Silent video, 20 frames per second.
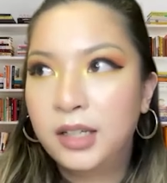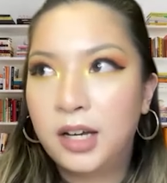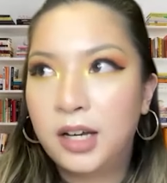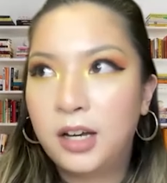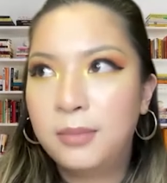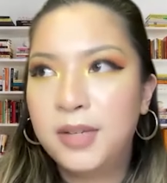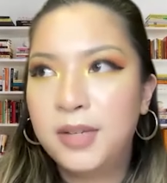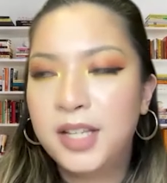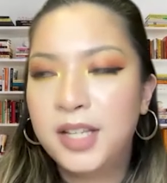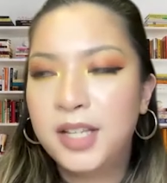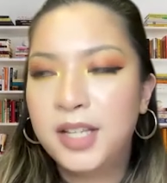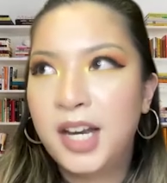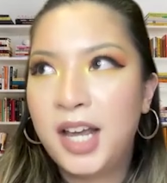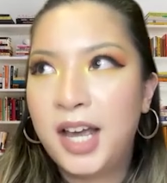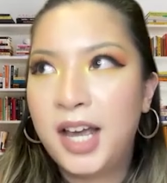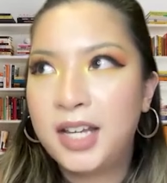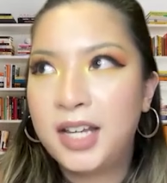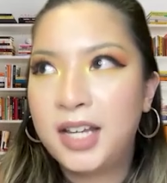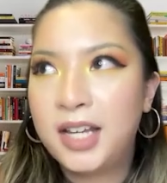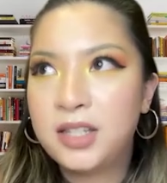And then
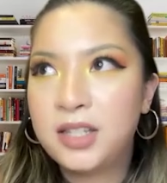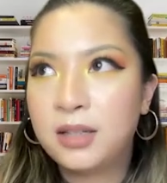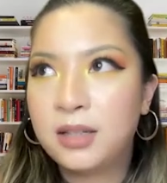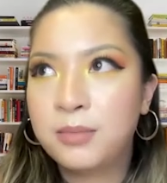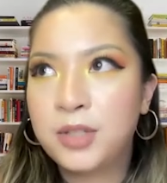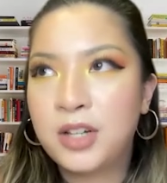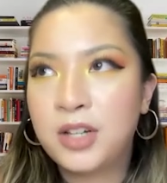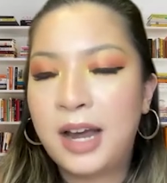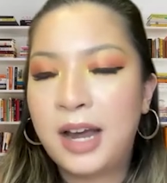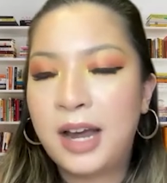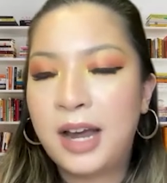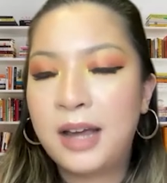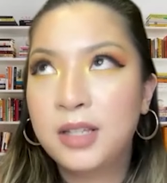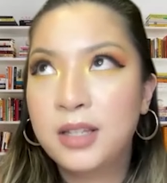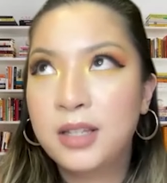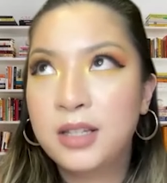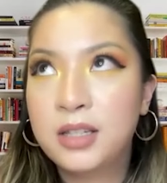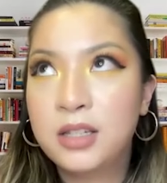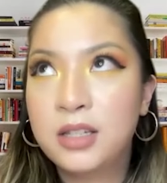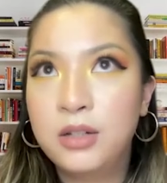I subscribe
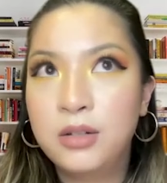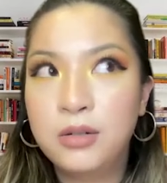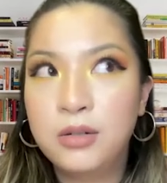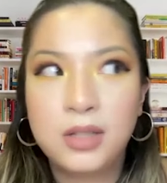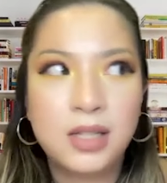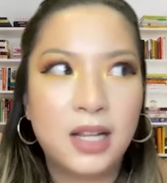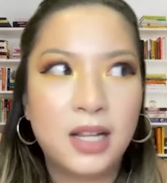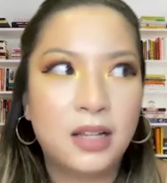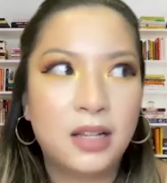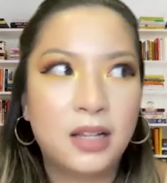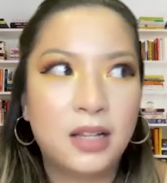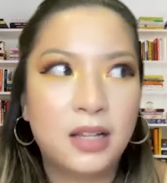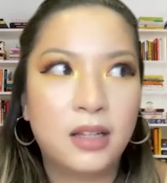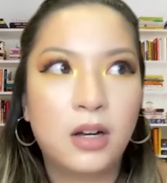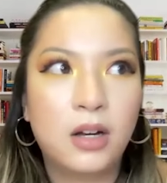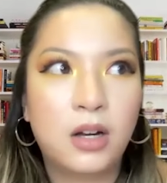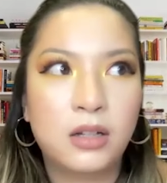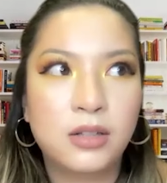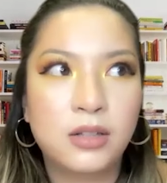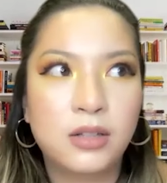to this newsletter
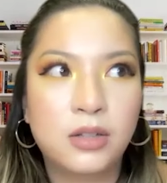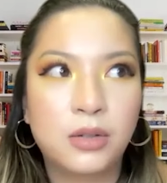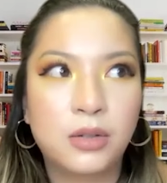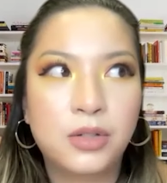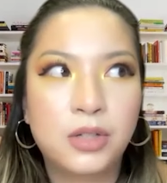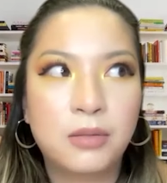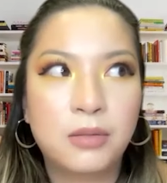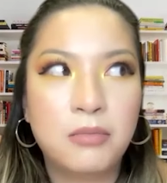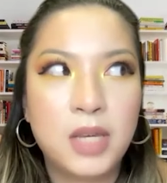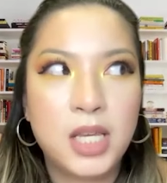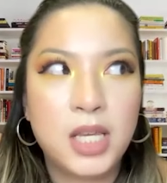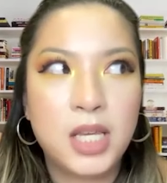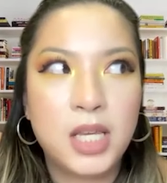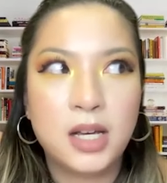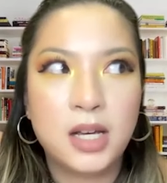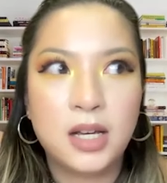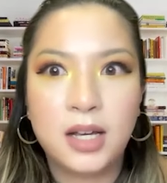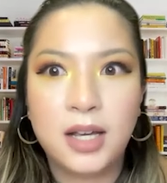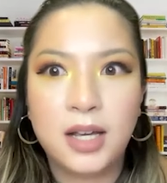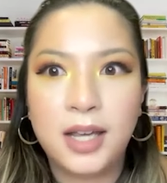called Social
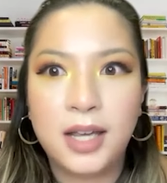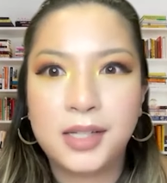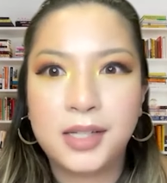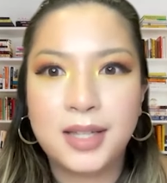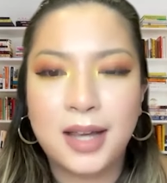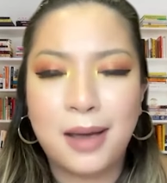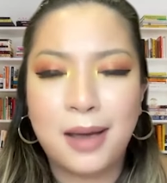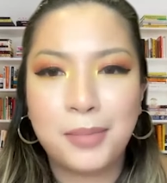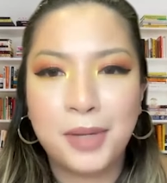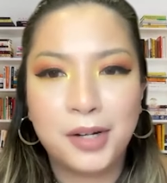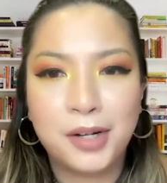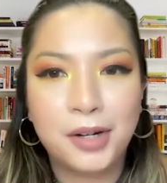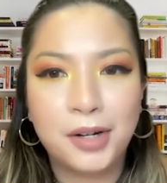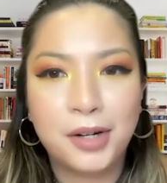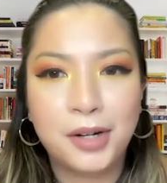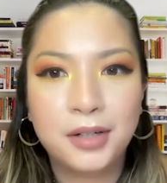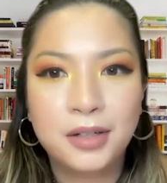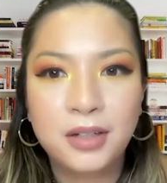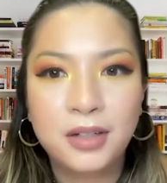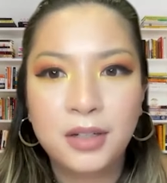Media
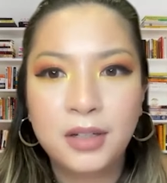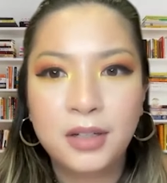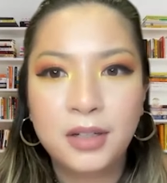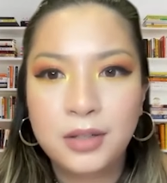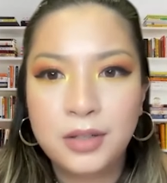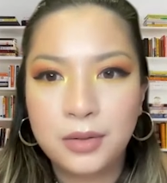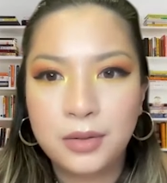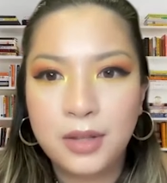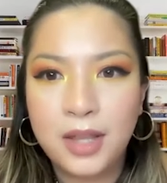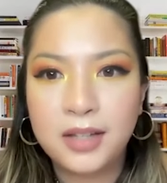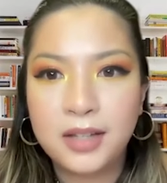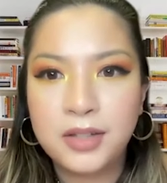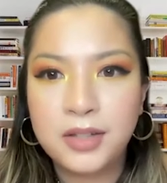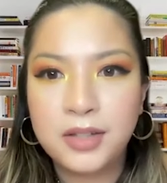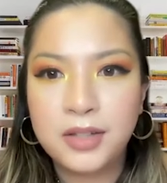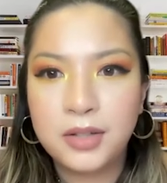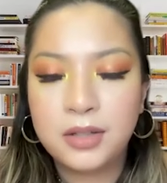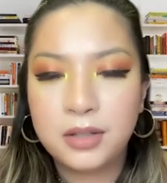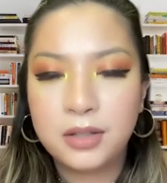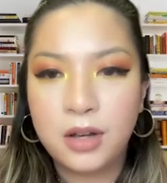Examiner. So that's
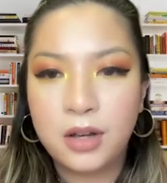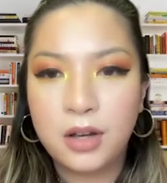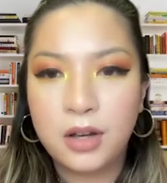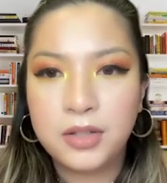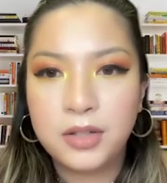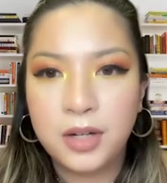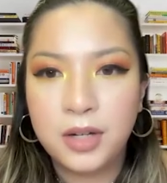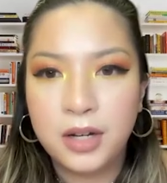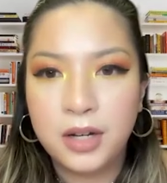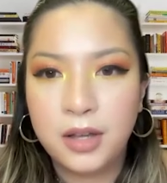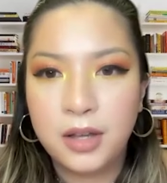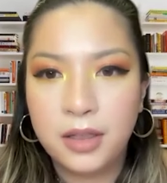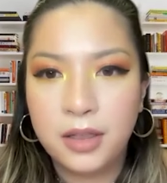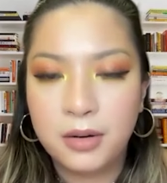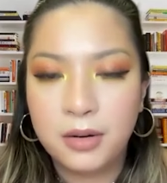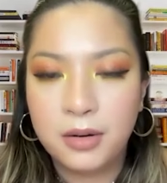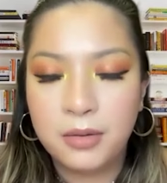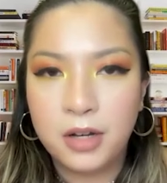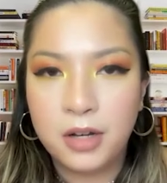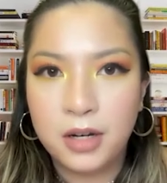also
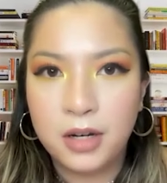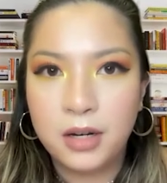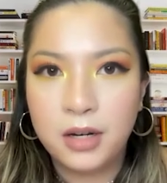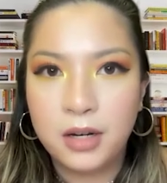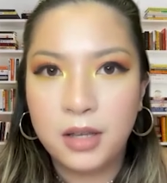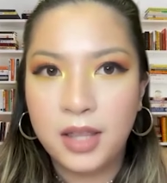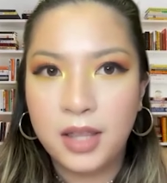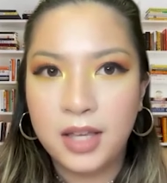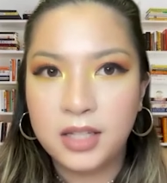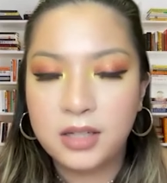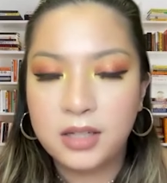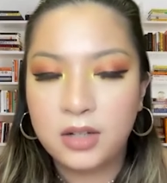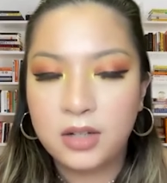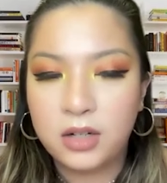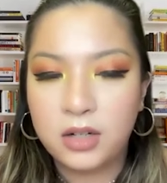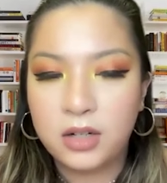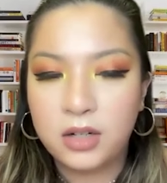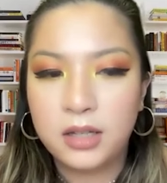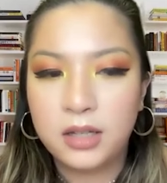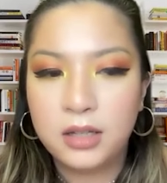another one that's
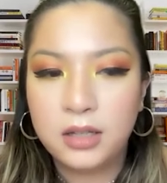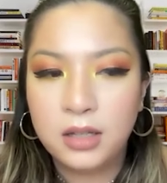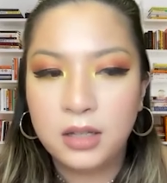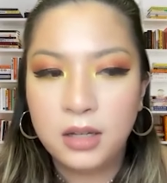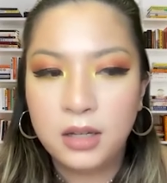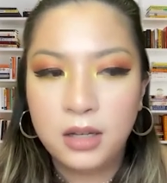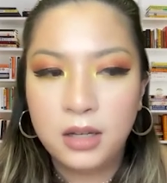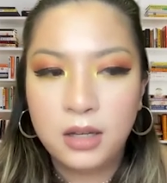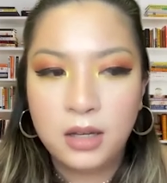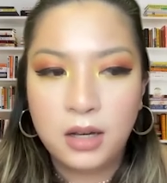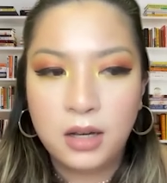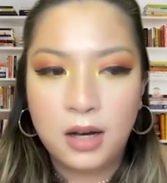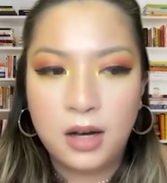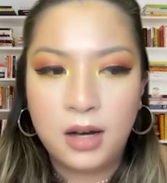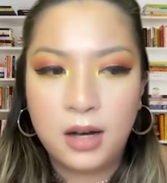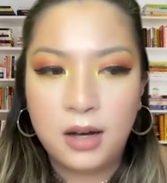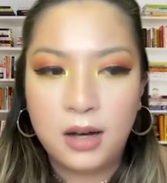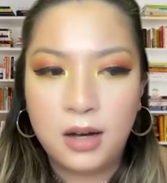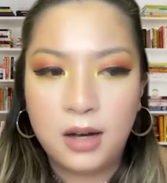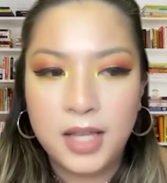good.
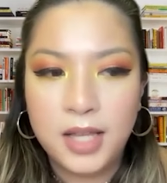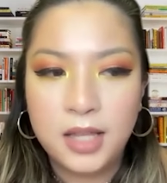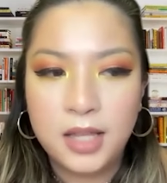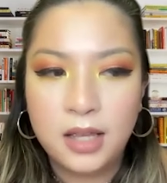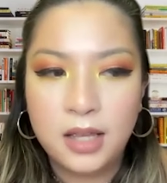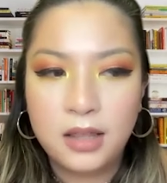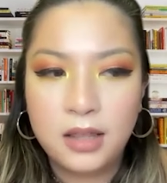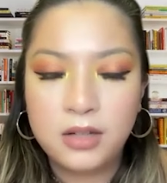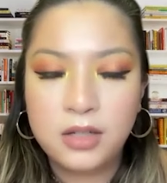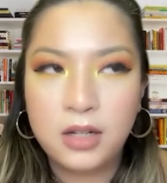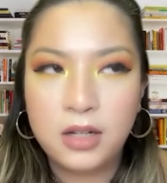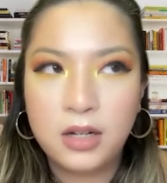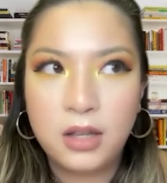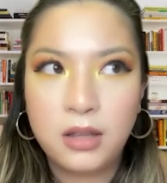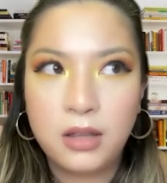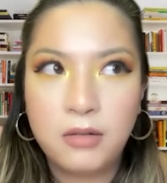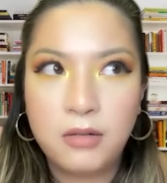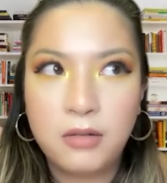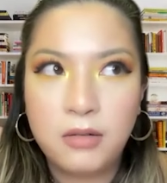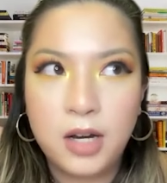And then there's
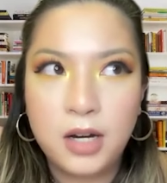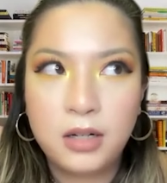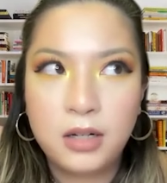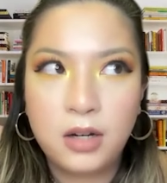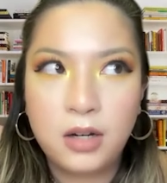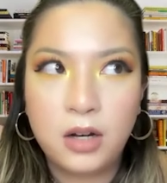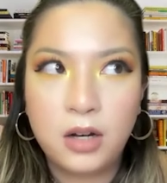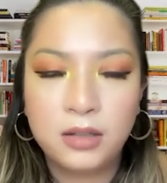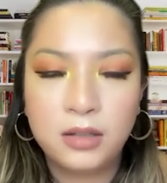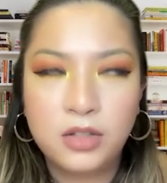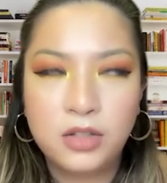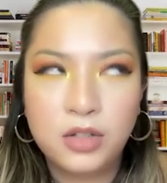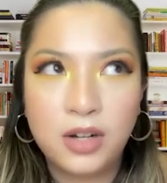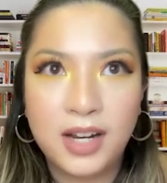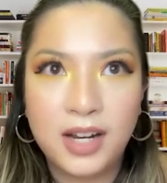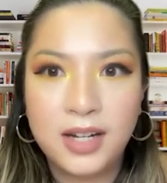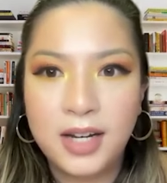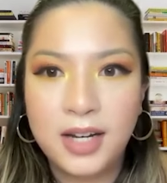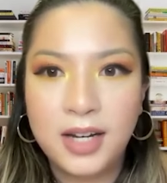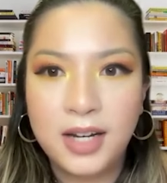another one called
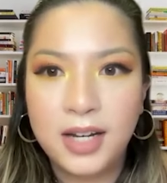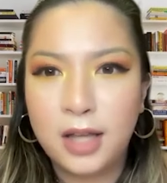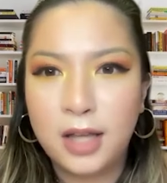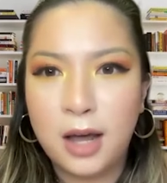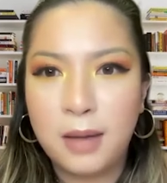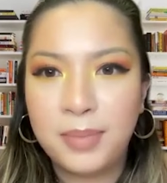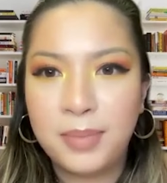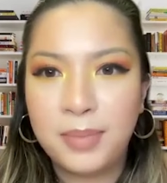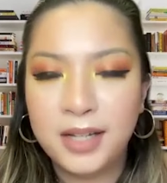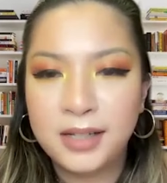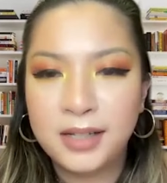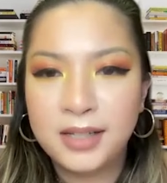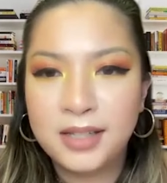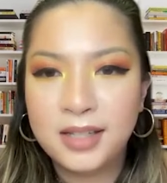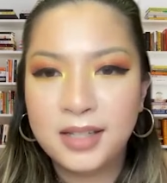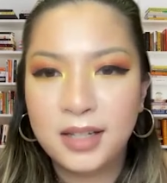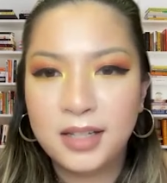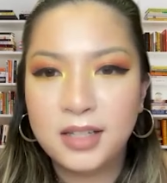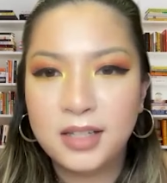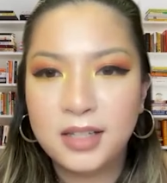Trending
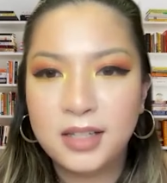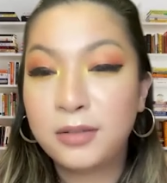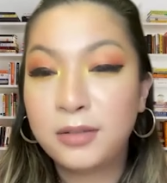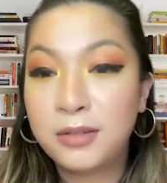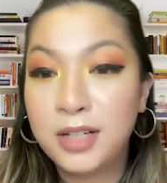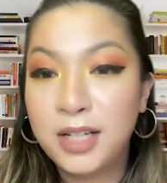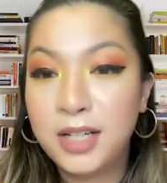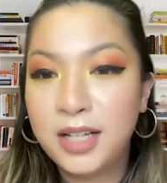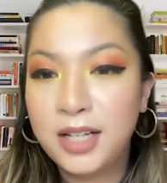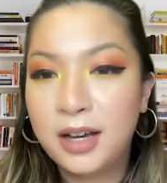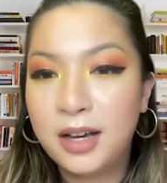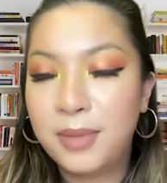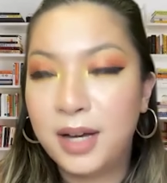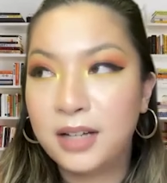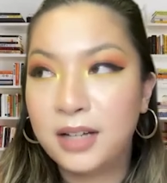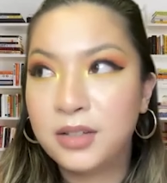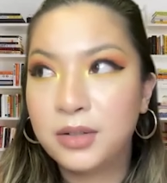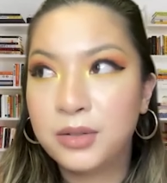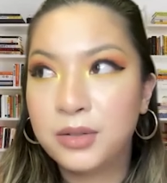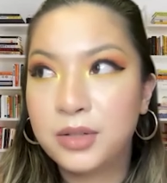Topics. It's not really
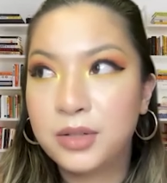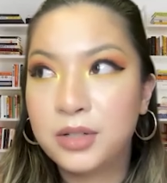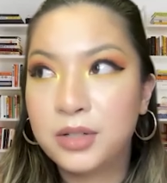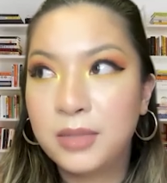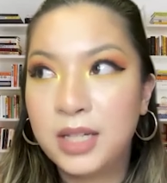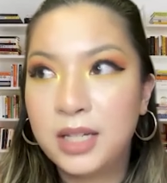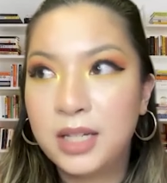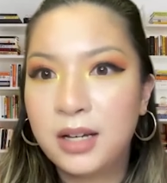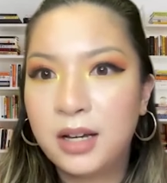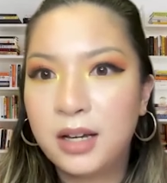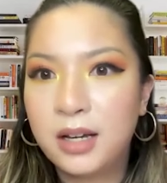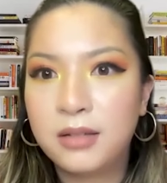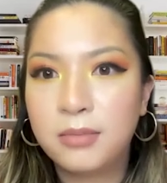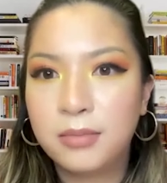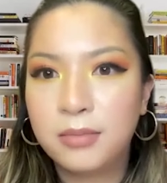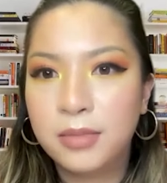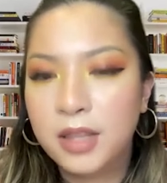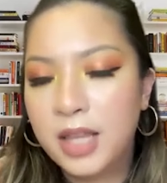about social media.